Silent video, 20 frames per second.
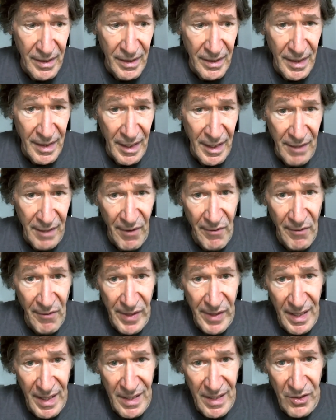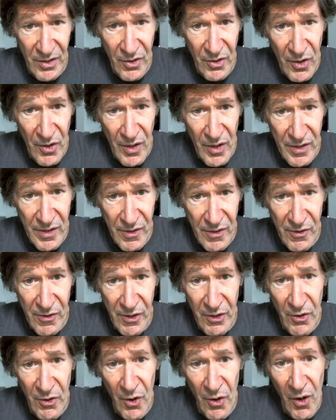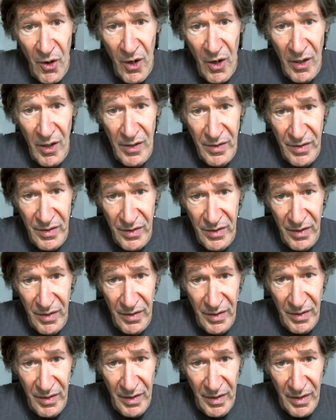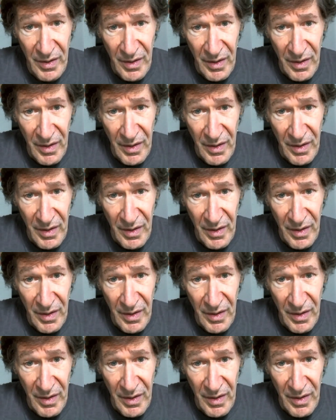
if everything has a cause, there's a cause to the